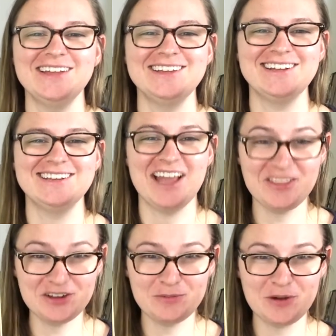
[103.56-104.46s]
Now that
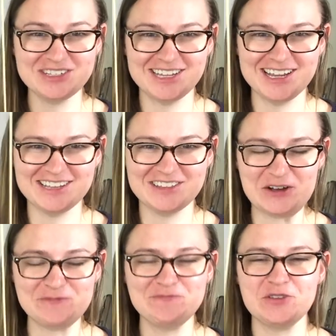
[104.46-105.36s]
your bow is tightened
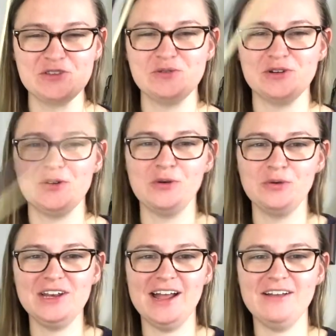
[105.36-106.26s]
though, you want to hold
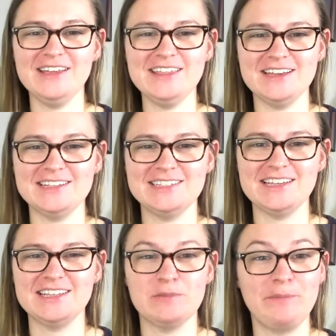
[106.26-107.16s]
it out like this, like
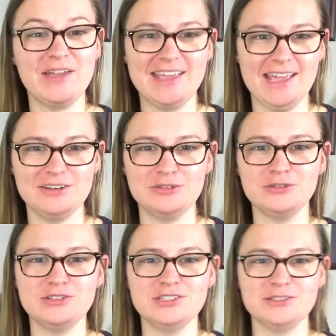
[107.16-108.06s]
it's bike
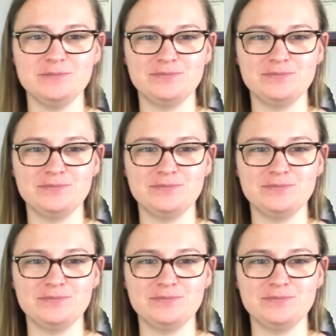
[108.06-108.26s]
handles.